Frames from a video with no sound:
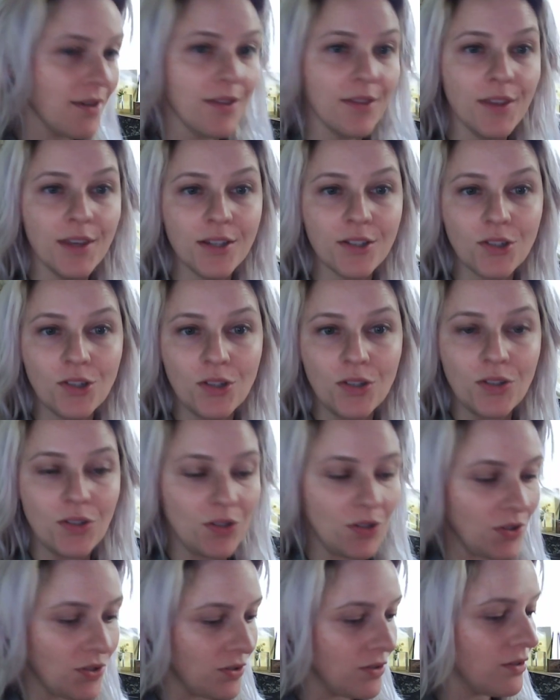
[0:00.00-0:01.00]
this
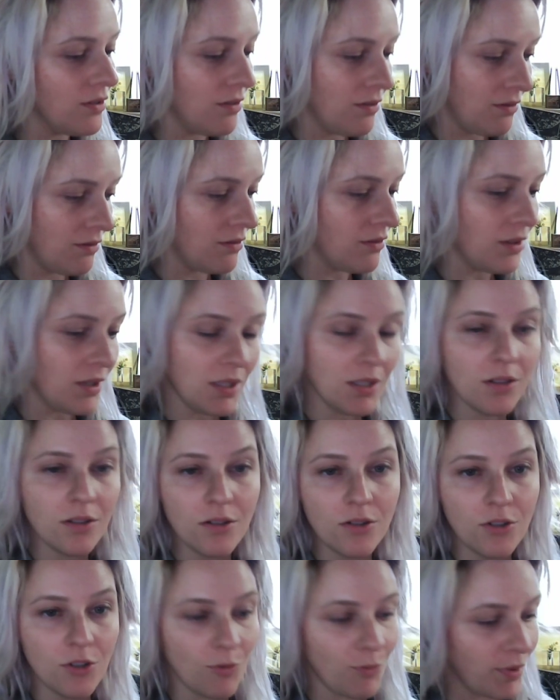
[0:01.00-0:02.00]
is
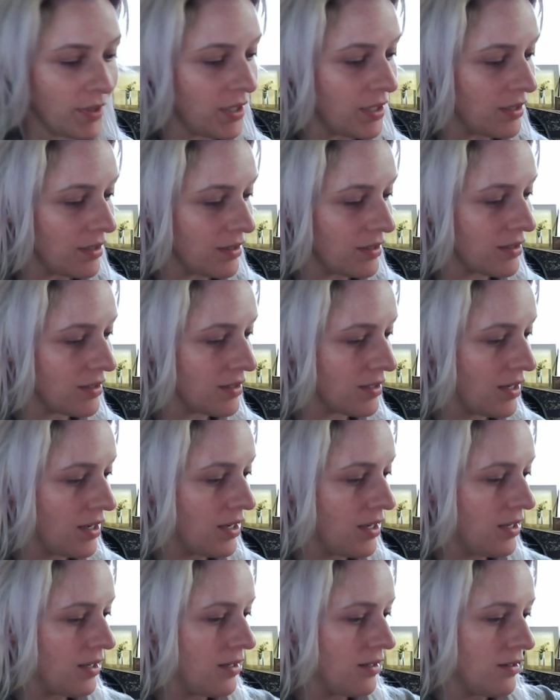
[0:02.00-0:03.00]
your piece.
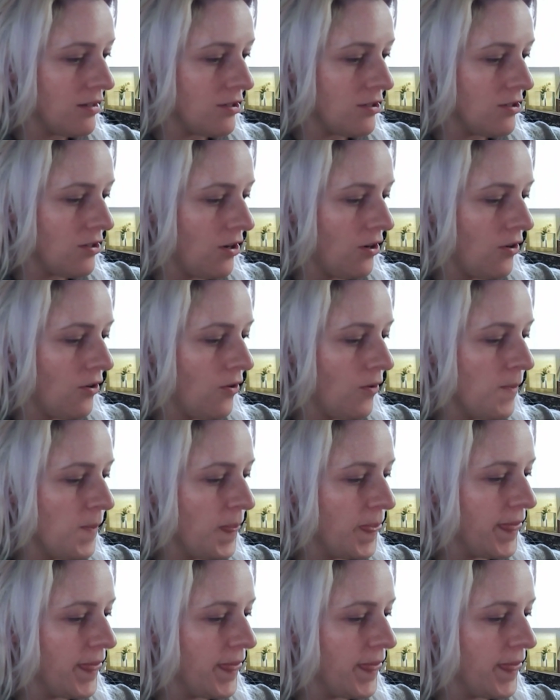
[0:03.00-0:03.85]
So